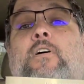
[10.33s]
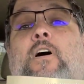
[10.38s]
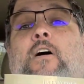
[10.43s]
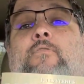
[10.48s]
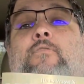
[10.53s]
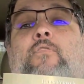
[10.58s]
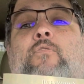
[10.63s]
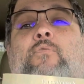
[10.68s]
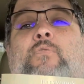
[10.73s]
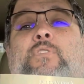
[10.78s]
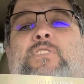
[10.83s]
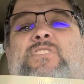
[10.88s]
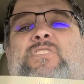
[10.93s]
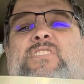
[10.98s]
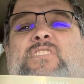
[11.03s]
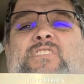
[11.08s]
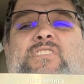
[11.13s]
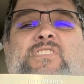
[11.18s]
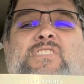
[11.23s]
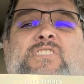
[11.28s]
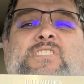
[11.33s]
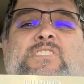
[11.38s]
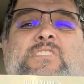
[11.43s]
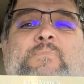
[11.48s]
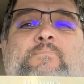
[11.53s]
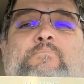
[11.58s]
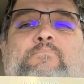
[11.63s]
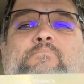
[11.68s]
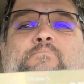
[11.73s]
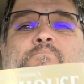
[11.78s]
off of which this is
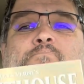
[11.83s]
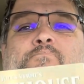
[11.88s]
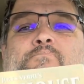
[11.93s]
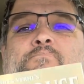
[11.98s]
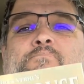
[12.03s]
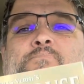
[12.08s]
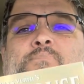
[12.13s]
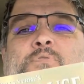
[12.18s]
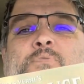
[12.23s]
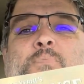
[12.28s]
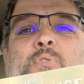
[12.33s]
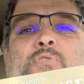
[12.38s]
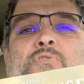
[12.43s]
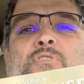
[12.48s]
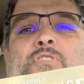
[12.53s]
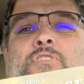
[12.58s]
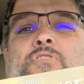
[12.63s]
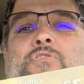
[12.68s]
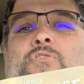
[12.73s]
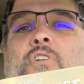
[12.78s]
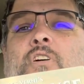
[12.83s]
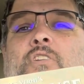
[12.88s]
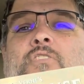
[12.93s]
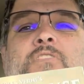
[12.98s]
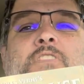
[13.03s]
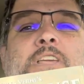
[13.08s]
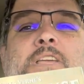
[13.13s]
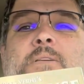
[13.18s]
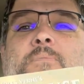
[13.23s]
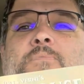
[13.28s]
supposedly draws
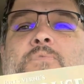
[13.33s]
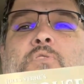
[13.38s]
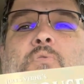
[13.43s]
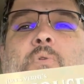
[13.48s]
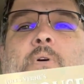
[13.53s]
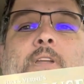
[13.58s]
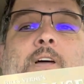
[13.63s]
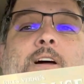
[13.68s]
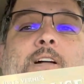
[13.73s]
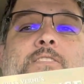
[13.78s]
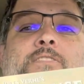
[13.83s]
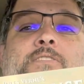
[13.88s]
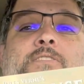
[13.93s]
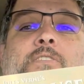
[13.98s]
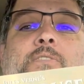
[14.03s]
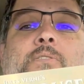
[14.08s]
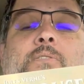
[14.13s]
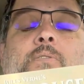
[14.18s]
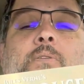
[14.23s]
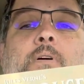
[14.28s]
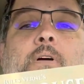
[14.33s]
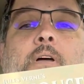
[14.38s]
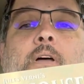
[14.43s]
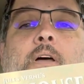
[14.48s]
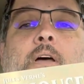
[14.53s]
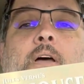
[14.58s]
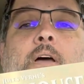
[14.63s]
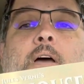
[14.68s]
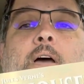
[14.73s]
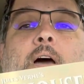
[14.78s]
themes or whatnot, so
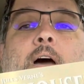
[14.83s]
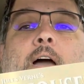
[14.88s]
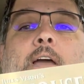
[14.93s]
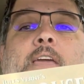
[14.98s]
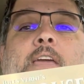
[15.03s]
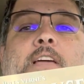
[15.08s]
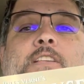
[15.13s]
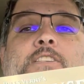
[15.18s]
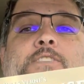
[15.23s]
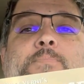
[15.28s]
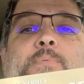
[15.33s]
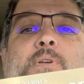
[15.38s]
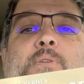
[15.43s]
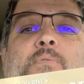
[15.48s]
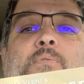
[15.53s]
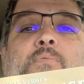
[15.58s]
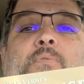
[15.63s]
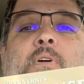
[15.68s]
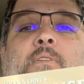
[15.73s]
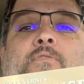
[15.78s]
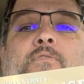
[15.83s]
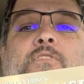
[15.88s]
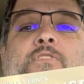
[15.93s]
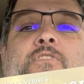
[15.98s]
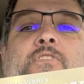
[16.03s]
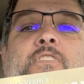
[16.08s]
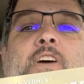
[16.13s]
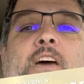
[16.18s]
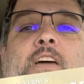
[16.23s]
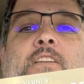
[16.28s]
I can't speak with
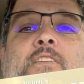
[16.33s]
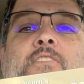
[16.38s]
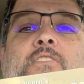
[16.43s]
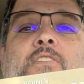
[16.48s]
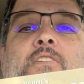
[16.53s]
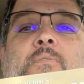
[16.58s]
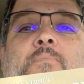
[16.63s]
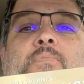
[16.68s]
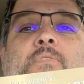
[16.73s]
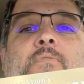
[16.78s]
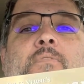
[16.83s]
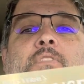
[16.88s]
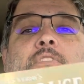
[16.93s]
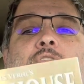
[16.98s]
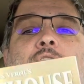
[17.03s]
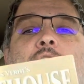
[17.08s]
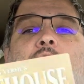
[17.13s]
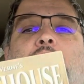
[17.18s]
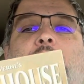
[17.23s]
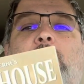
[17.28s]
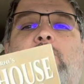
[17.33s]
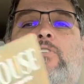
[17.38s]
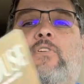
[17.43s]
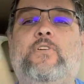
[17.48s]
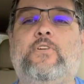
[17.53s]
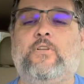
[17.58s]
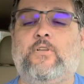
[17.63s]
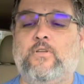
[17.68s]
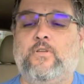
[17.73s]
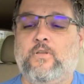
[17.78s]
reference to that in terms of the source
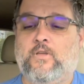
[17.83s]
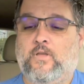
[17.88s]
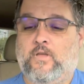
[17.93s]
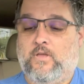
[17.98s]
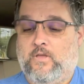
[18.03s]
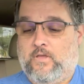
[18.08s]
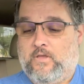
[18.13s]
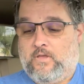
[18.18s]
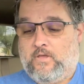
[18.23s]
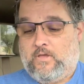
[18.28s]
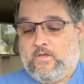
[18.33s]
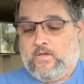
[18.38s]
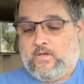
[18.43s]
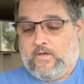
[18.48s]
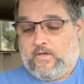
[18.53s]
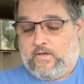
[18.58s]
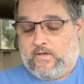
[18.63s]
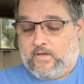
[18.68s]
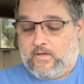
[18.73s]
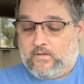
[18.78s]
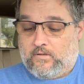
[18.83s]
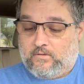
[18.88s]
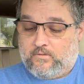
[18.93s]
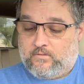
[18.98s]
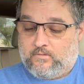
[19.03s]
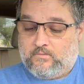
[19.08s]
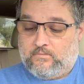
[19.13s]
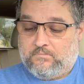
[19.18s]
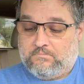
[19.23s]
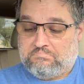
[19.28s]
material. Not
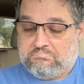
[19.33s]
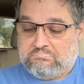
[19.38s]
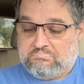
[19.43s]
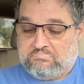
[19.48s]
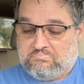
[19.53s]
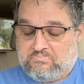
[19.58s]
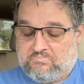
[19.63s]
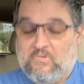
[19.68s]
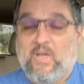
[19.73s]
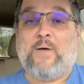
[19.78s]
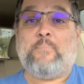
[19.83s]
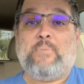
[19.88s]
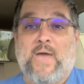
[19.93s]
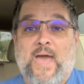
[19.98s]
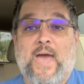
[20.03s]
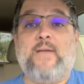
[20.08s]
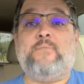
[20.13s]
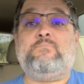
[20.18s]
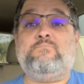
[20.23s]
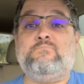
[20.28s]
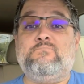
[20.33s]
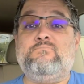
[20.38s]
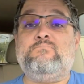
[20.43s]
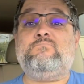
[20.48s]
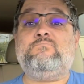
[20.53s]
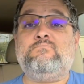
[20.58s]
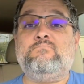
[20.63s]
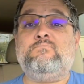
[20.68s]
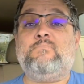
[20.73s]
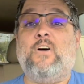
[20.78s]
bad,
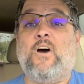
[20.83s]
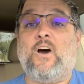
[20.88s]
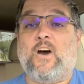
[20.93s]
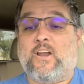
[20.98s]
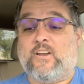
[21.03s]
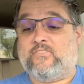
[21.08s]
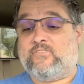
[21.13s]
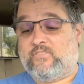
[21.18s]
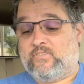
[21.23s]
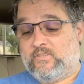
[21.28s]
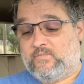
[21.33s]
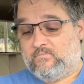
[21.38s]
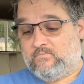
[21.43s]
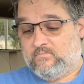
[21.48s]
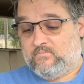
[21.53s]
honestly.